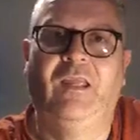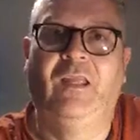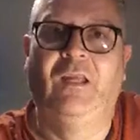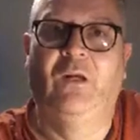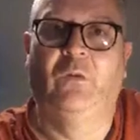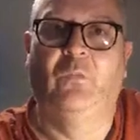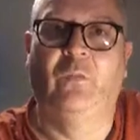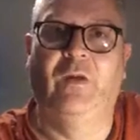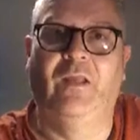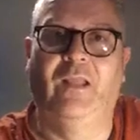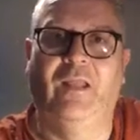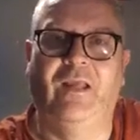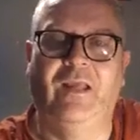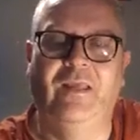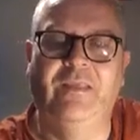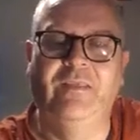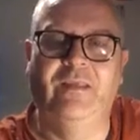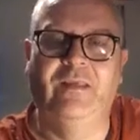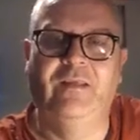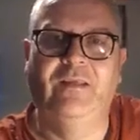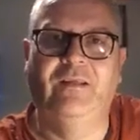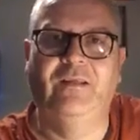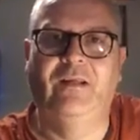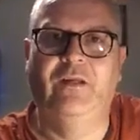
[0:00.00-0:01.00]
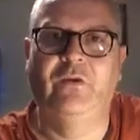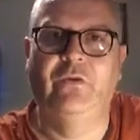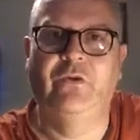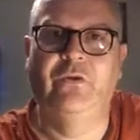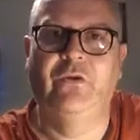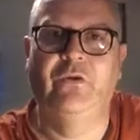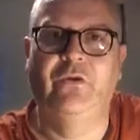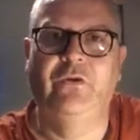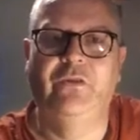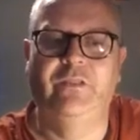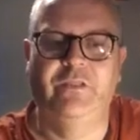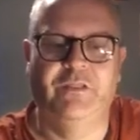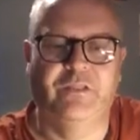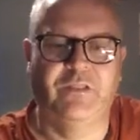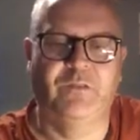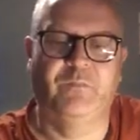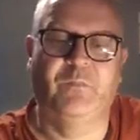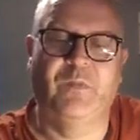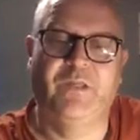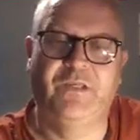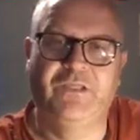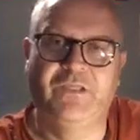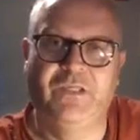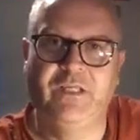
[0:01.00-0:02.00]
Well, hi there, how are you? This is
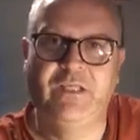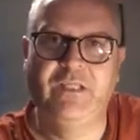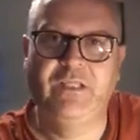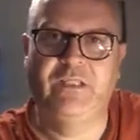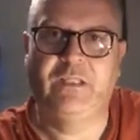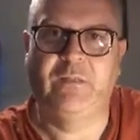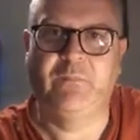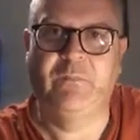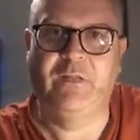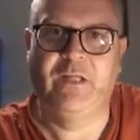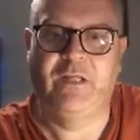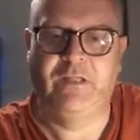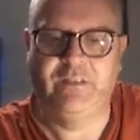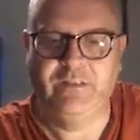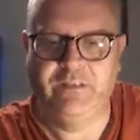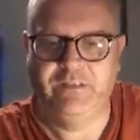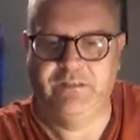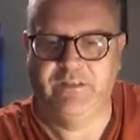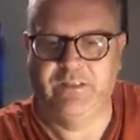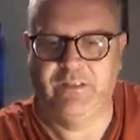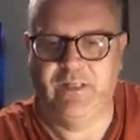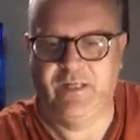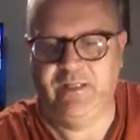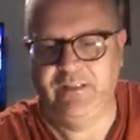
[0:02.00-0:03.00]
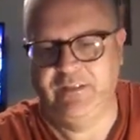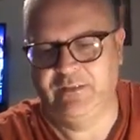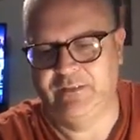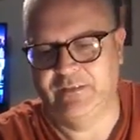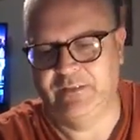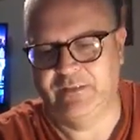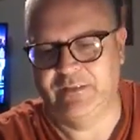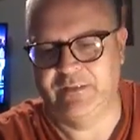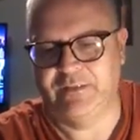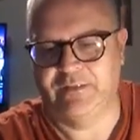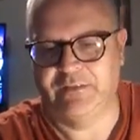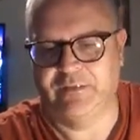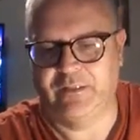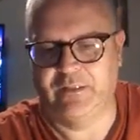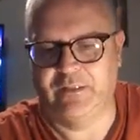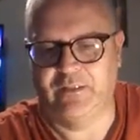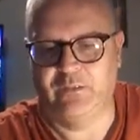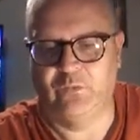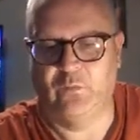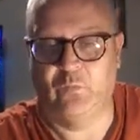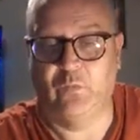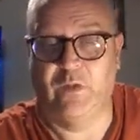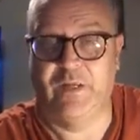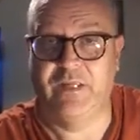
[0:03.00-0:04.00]
Big G coming at you tonight. It's
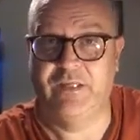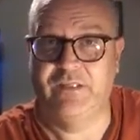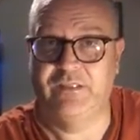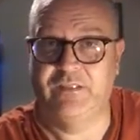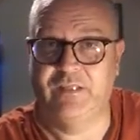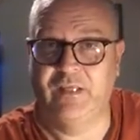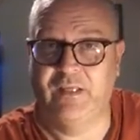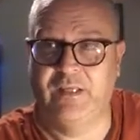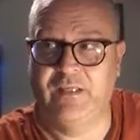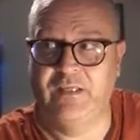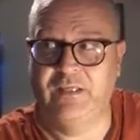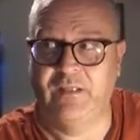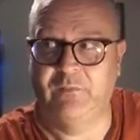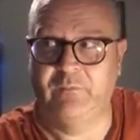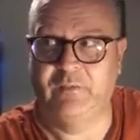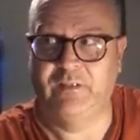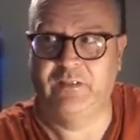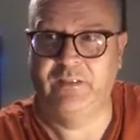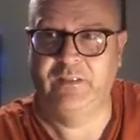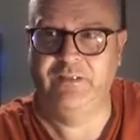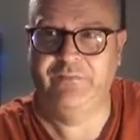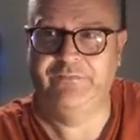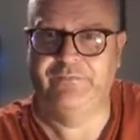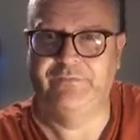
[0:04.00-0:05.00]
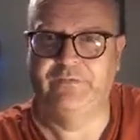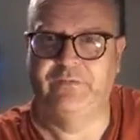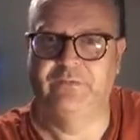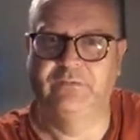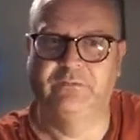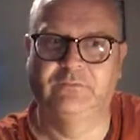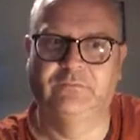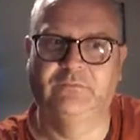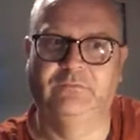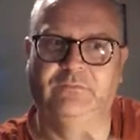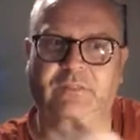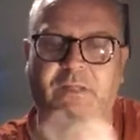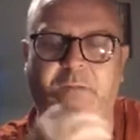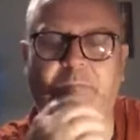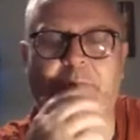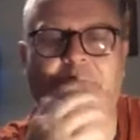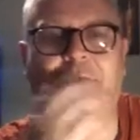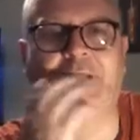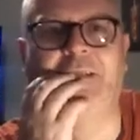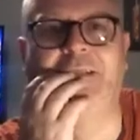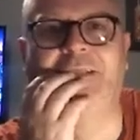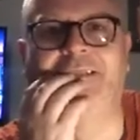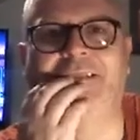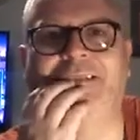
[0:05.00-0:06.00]
Wednesday night, I believe. Yep,
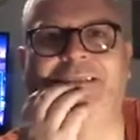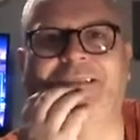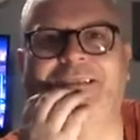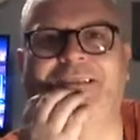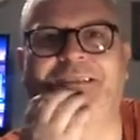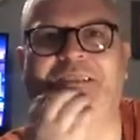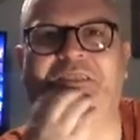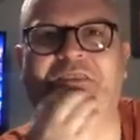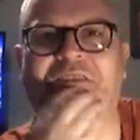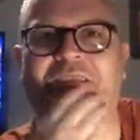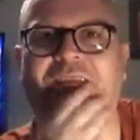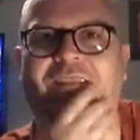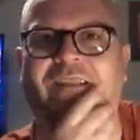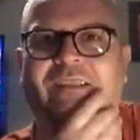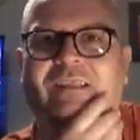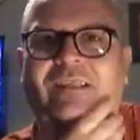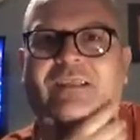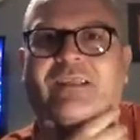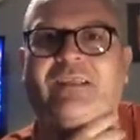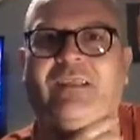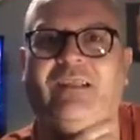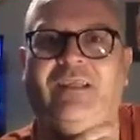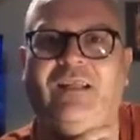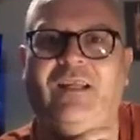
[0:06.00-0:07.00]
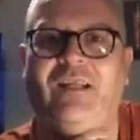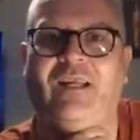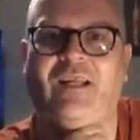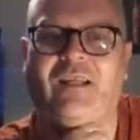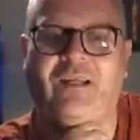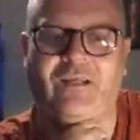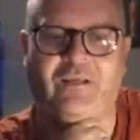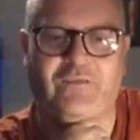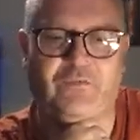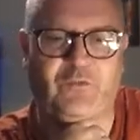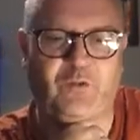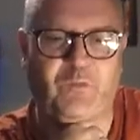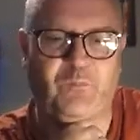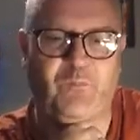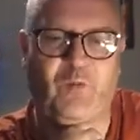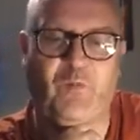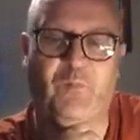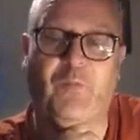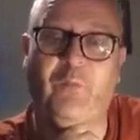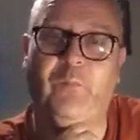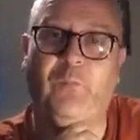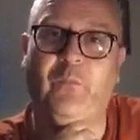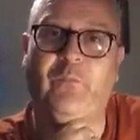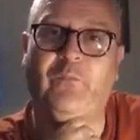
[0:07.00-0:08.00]
to think there. Thought I'd pop
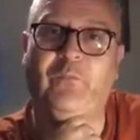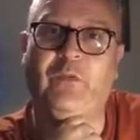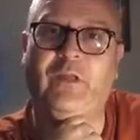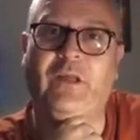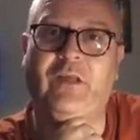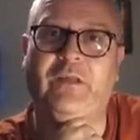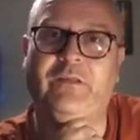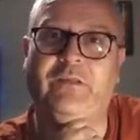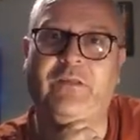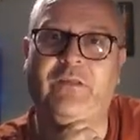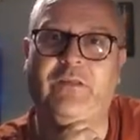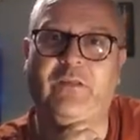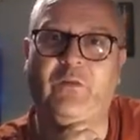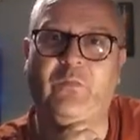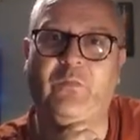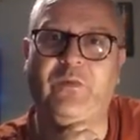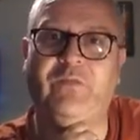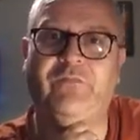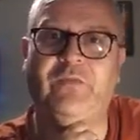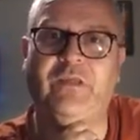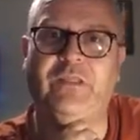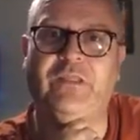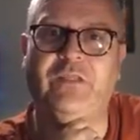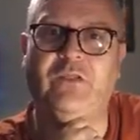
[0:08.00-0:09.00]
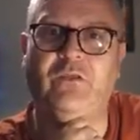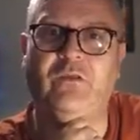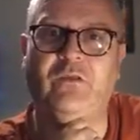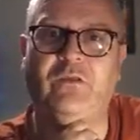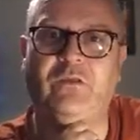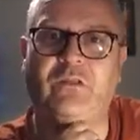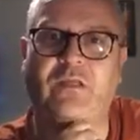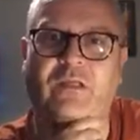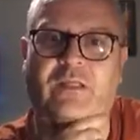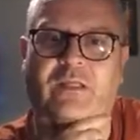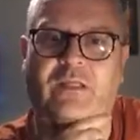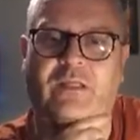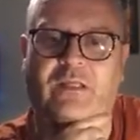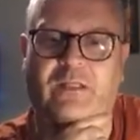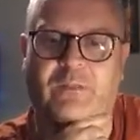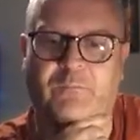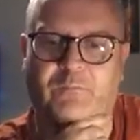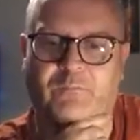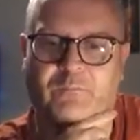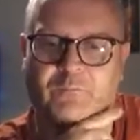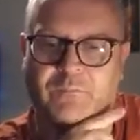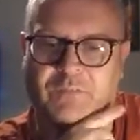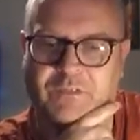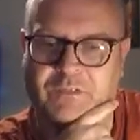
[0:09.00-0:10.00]
up another wee video,
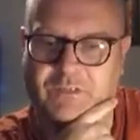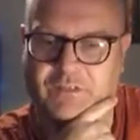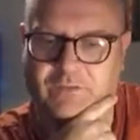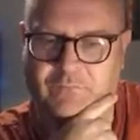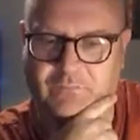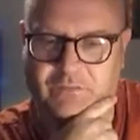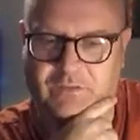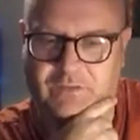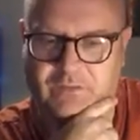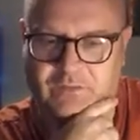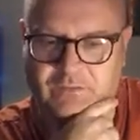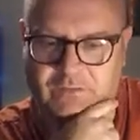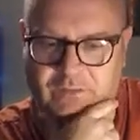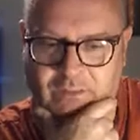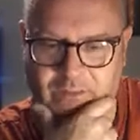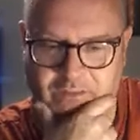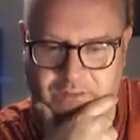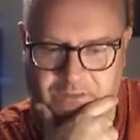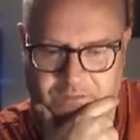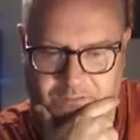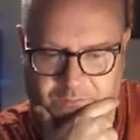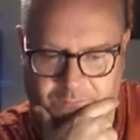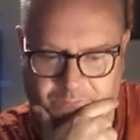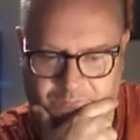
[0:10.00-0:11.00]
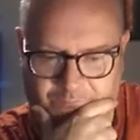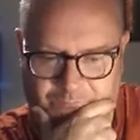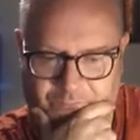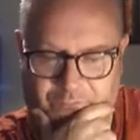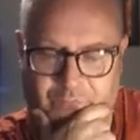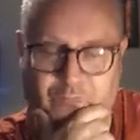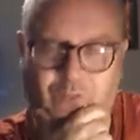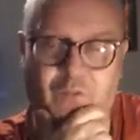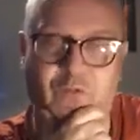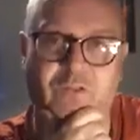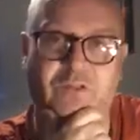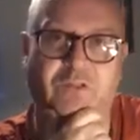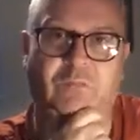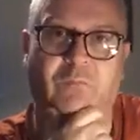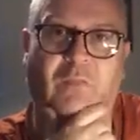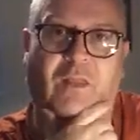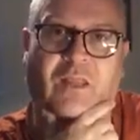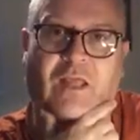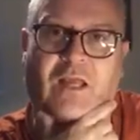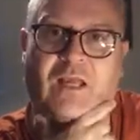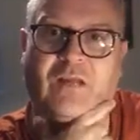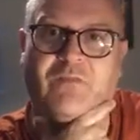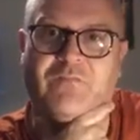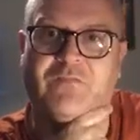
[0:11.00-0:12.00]
see if we can get some thoughts, some
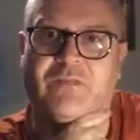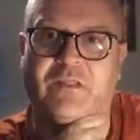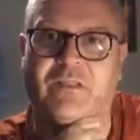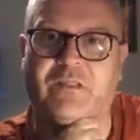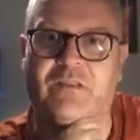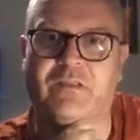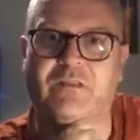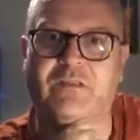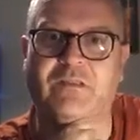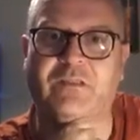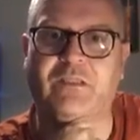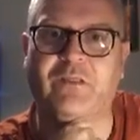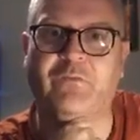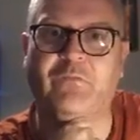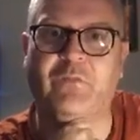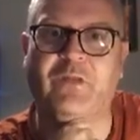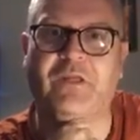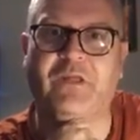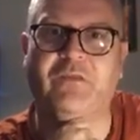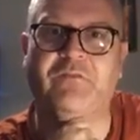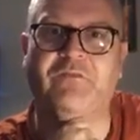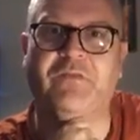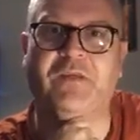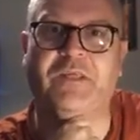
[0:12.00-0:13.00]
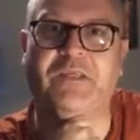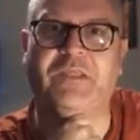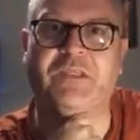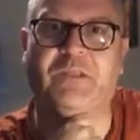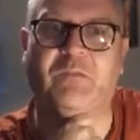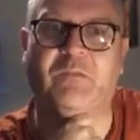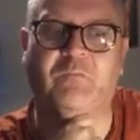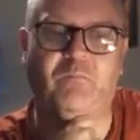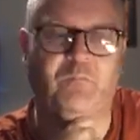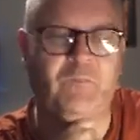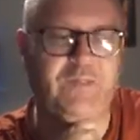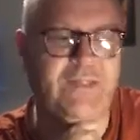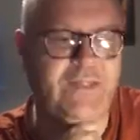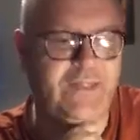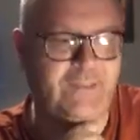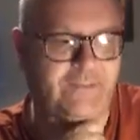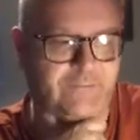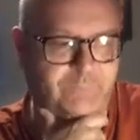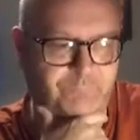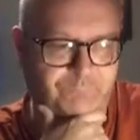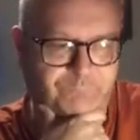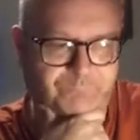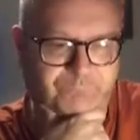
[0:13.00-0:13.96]
laughs, and see if we can find some meaning.